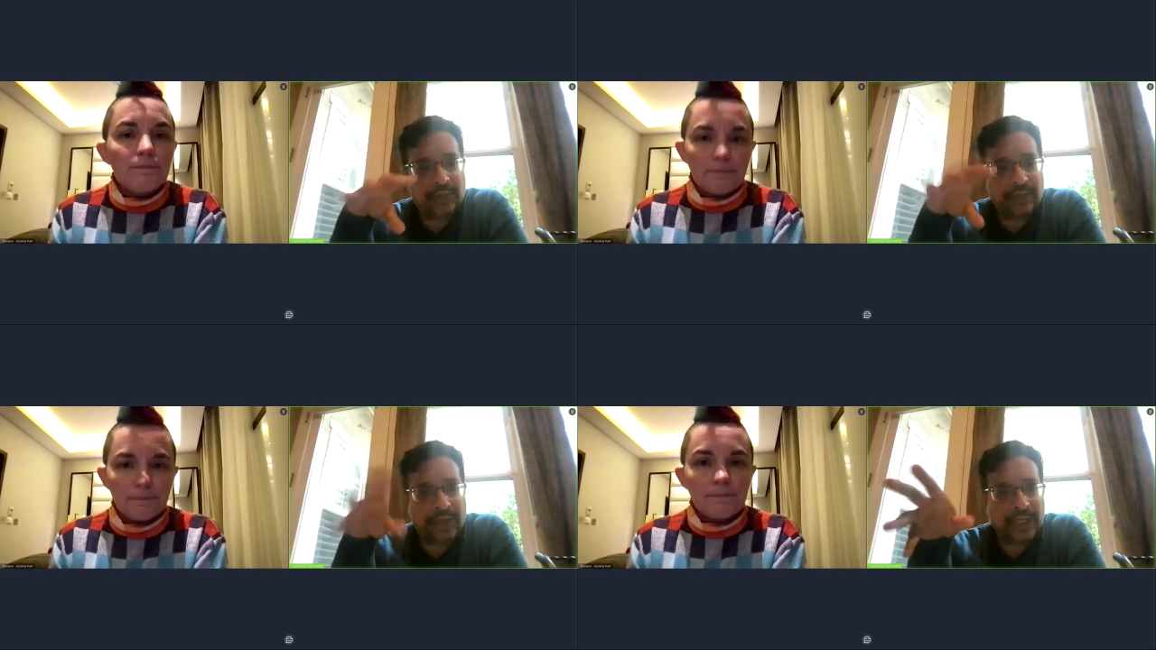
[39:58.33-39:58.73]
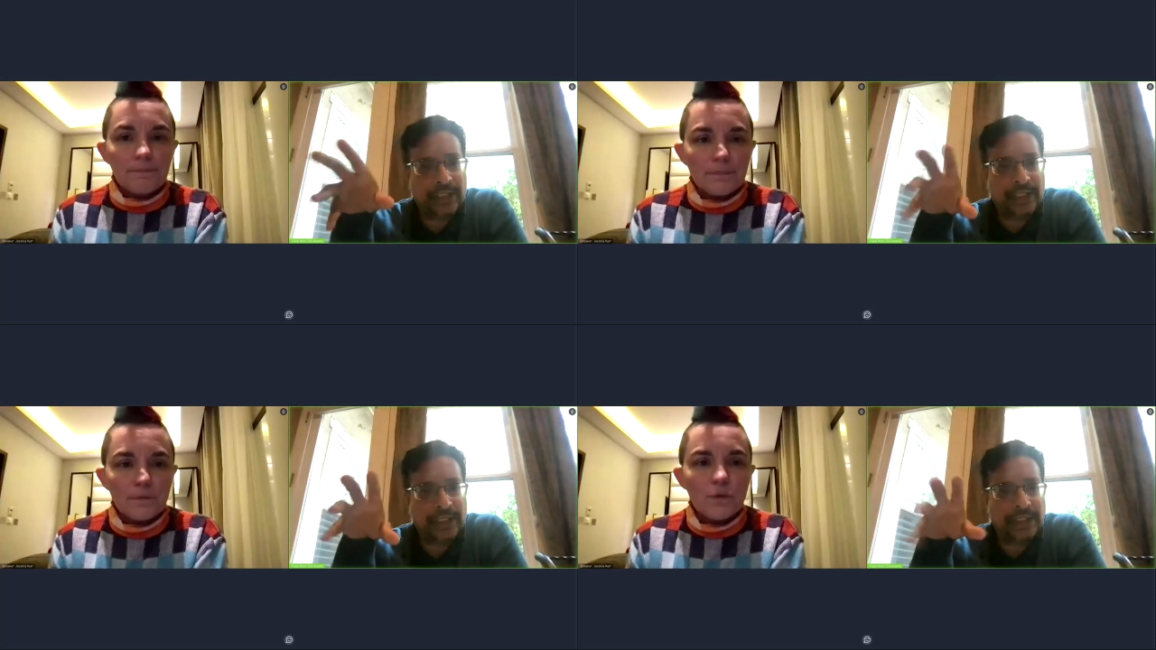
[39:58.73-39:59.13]
Speaker 1: like
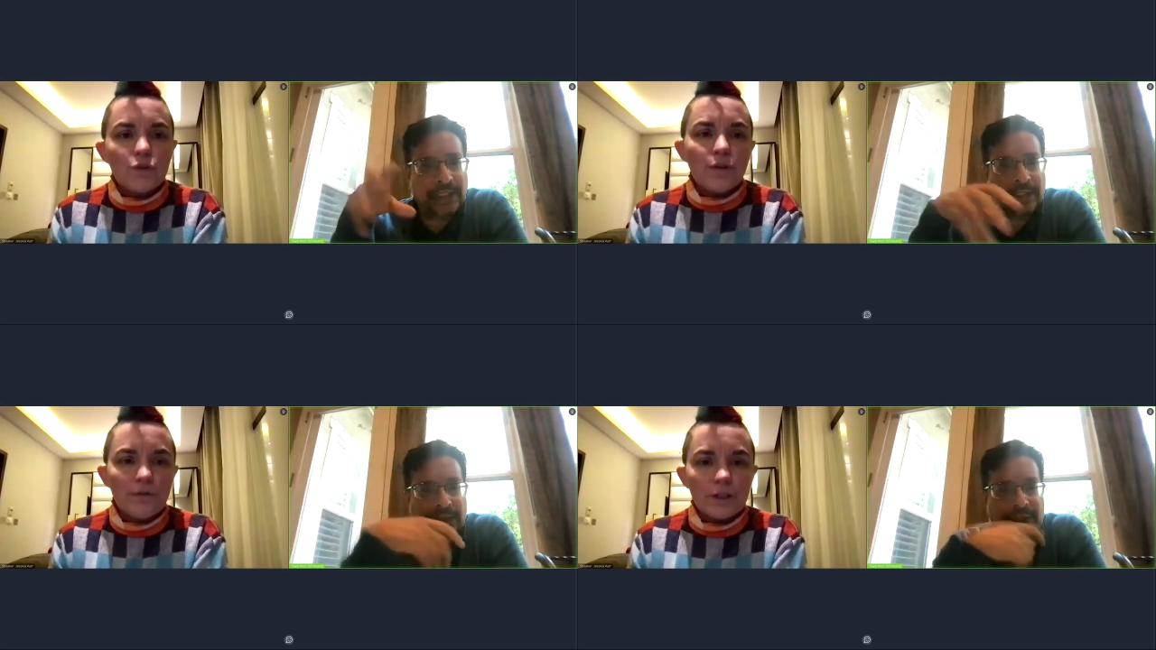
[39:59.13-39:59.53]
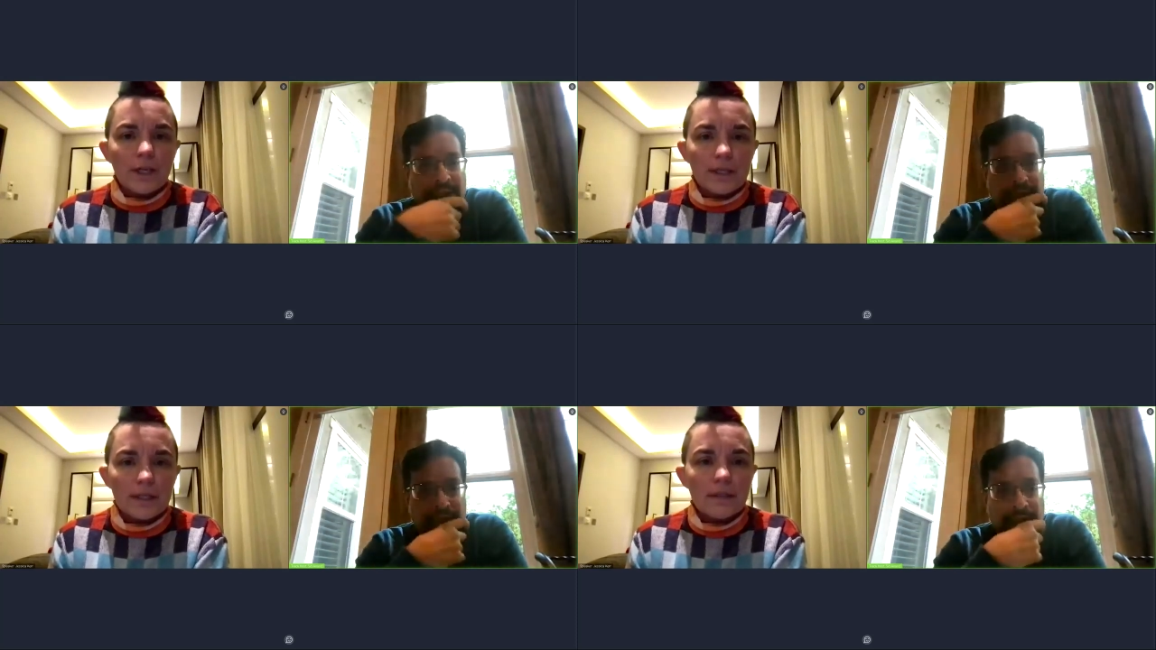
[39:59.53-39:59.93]
behind the scenes
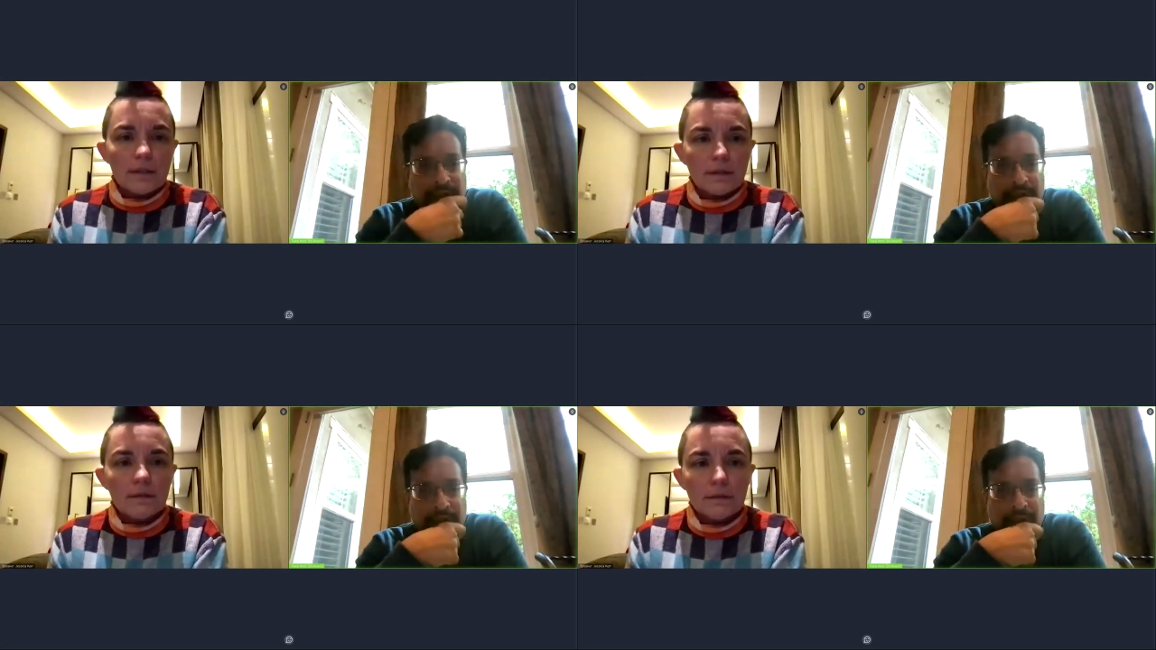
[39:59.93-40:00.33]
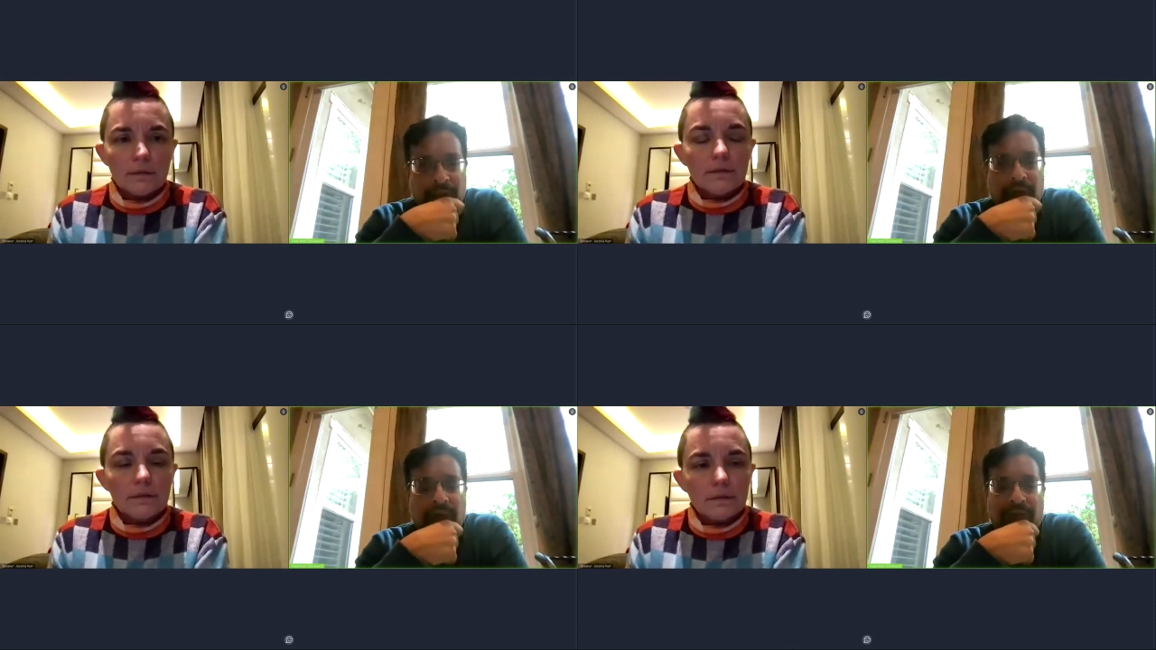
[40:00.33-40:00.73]
retriever does
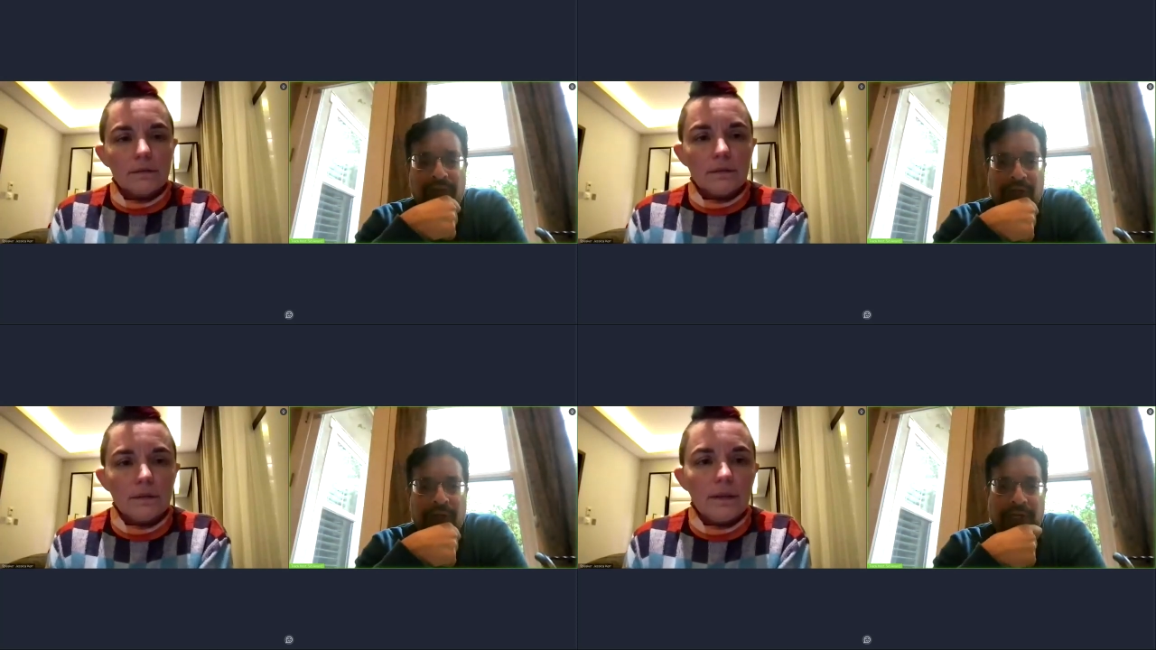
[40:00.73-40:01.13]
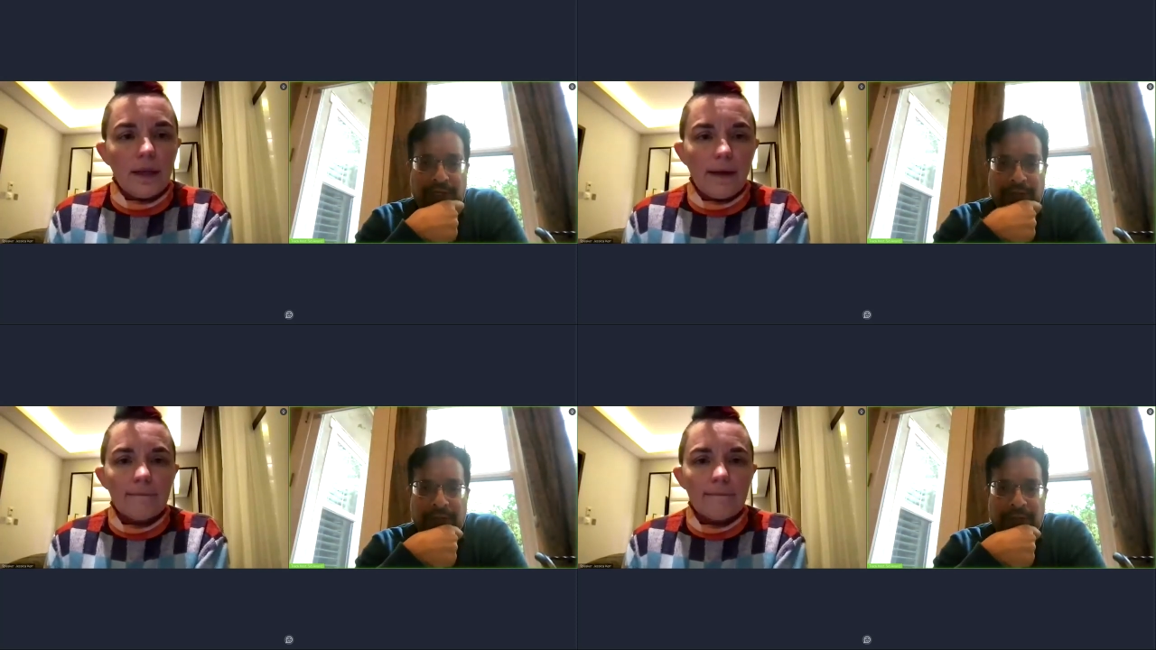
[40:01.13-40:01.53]
retriever
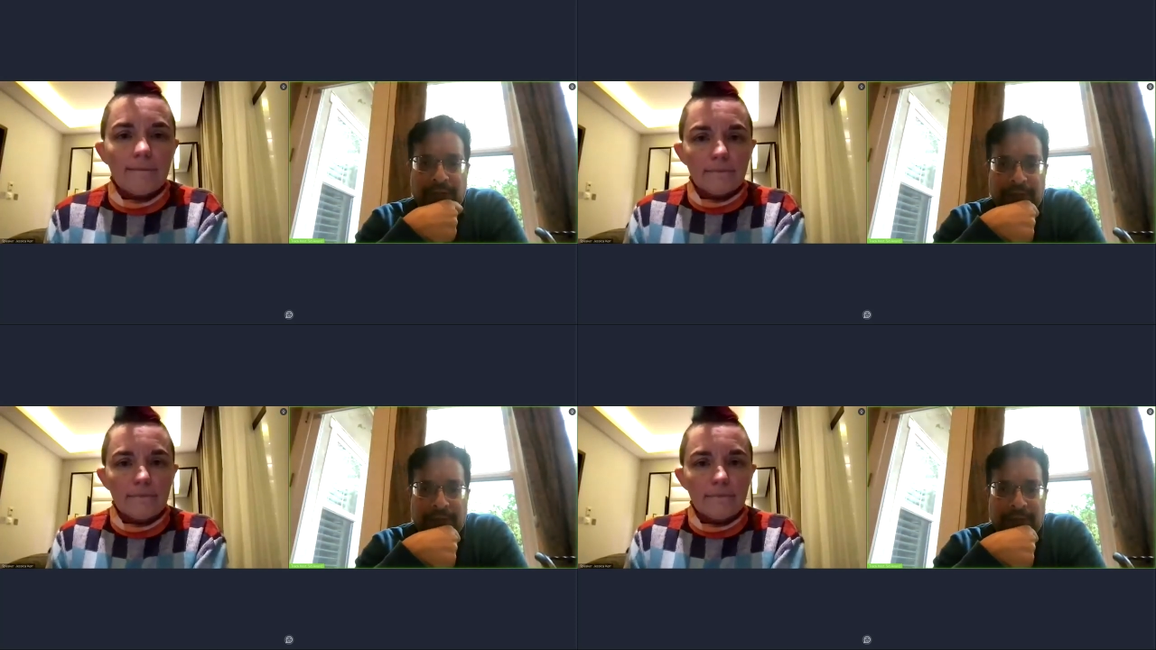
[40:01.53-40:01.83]
okay yeah